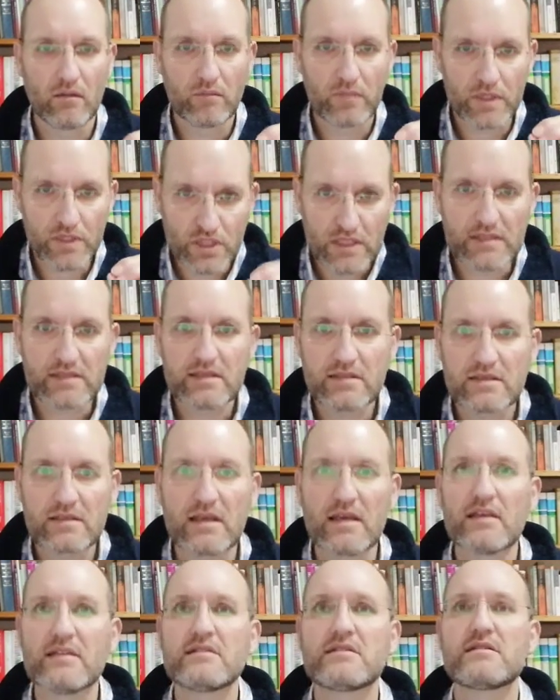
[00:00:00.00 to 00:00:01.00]
But Jesus
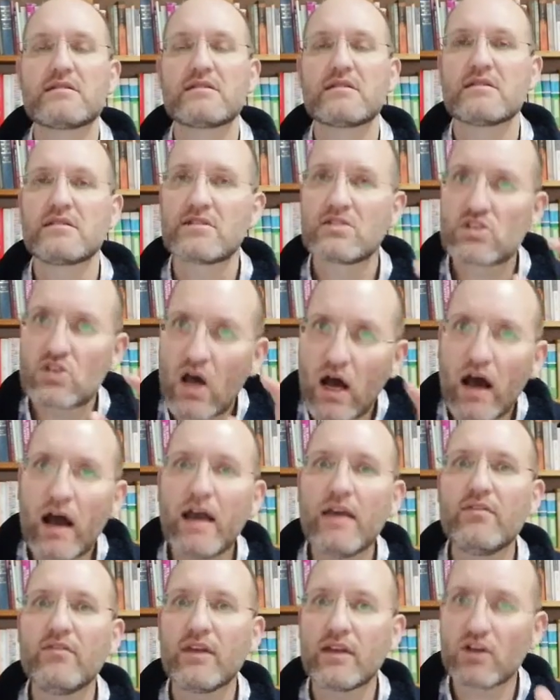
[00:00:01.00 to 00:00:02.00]
says the
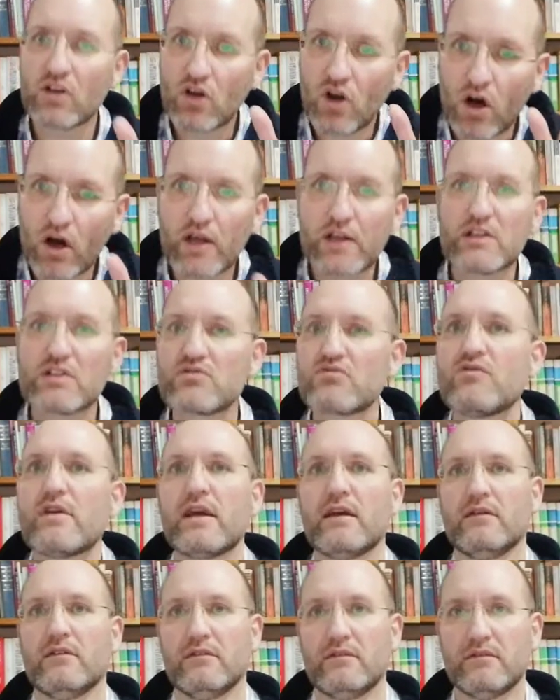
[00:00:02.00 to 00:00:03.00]
sign that God is
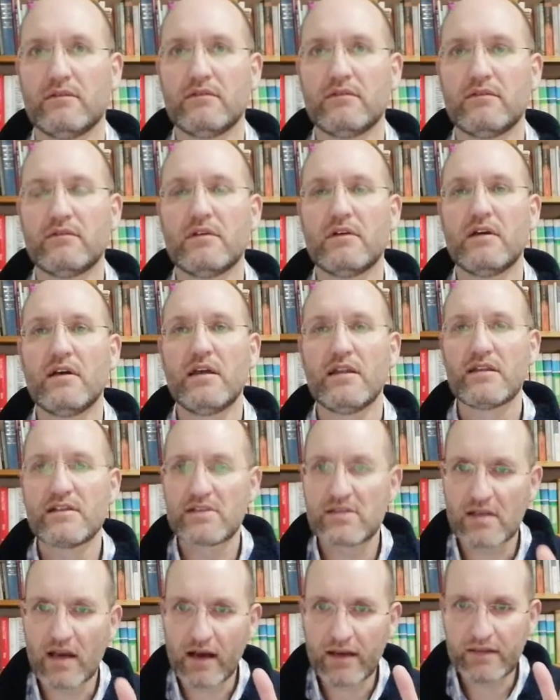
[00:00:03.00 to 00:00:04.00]
real, the
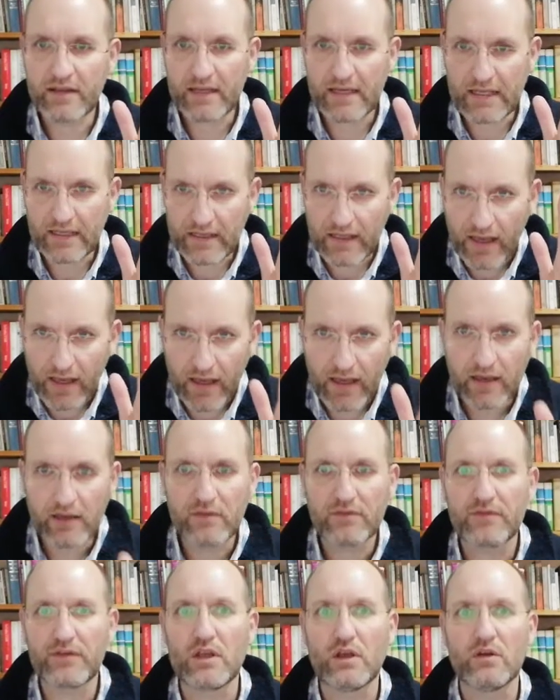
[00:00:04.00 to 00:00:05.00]
sign that He
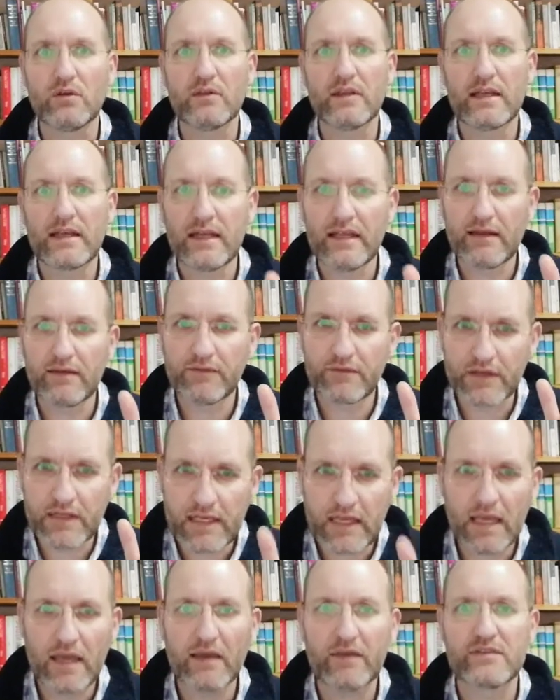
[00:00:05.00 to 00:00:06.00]
cares for you, that He
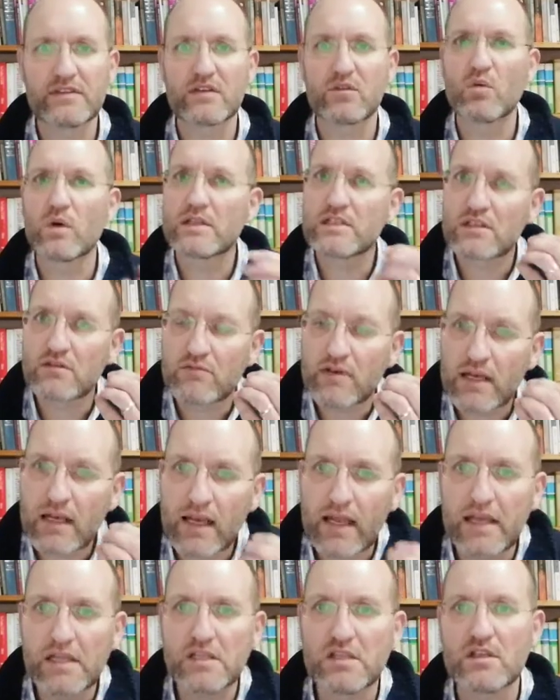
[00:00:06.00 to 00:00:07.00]
forgives and wants a
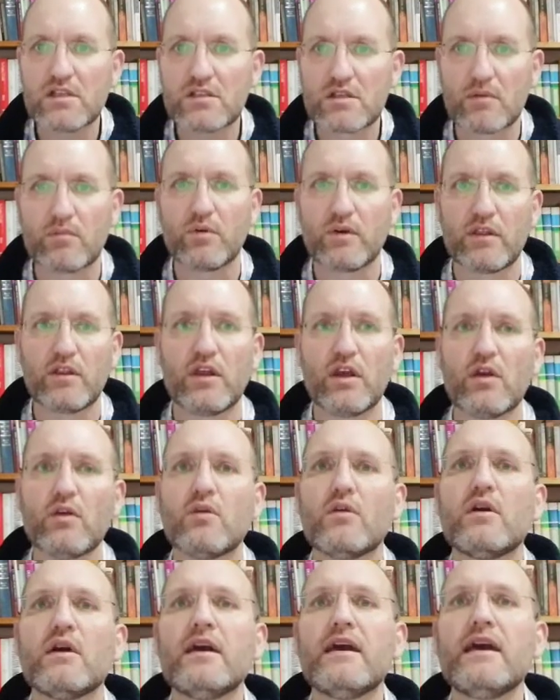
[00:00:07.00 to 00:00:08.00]
relationship with
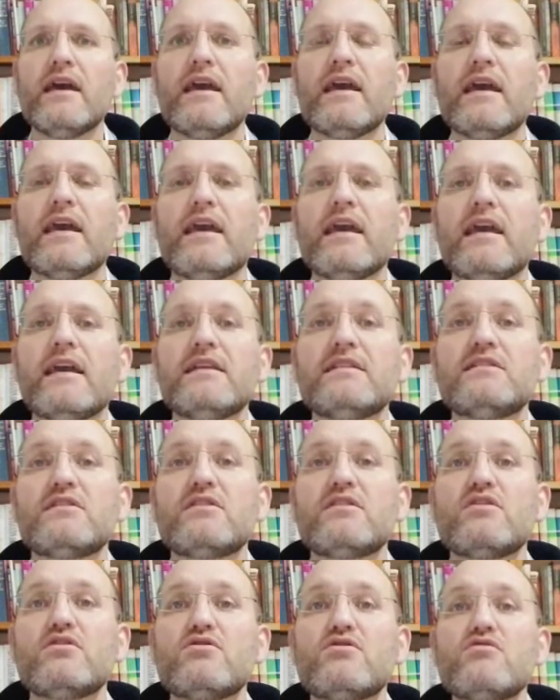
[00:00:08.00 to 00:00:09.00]
you, is
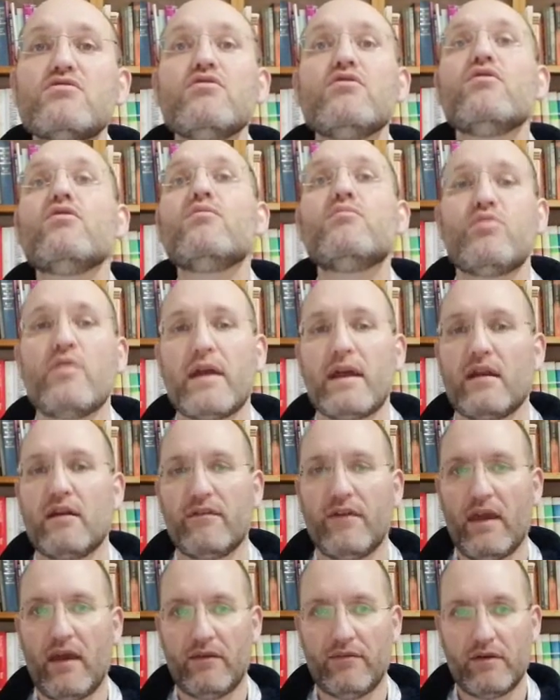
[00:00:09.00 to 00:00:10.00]
the true bread
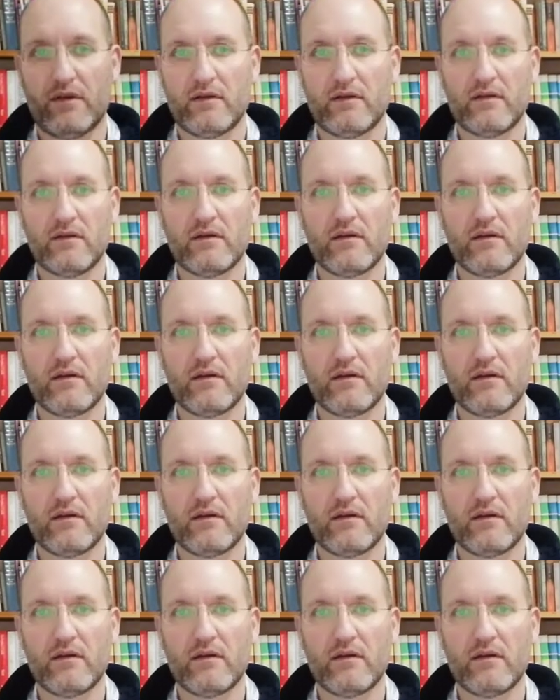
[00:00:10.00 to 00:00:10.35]
of heaven.